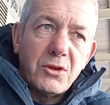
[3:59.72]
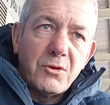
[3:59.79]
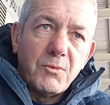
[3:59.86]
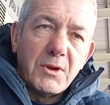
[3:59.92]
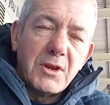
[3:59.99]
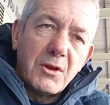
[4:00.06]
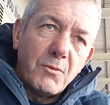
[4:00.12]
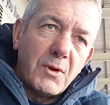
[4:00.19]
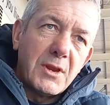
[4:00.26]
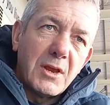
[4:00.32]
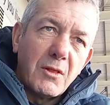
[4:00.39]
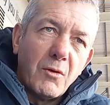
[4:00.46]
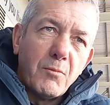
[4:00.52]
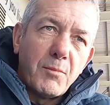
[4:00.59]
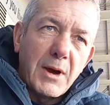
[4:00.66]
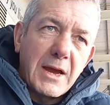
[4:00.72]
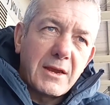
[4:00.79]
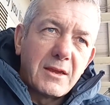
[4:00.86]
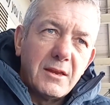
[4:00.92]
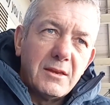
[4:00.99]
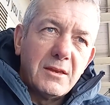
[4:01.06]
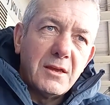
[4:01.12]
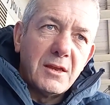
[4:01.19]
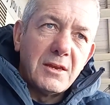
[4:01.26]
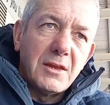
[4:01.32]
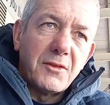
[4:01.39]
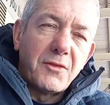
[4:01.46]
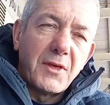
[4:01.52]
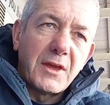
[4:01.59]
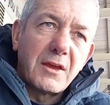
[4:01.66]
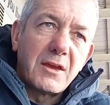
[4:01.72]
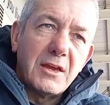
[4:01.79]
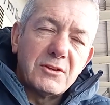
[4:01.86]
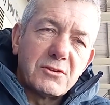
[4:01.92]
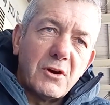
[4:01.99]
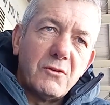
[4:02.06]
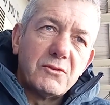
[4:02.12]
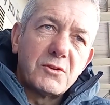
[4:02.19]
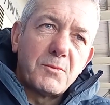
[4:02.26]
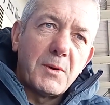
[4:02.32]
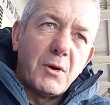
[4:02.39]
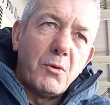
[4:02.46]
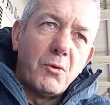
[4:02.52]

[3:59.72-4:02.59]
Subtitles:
when you look back and you think, it's always about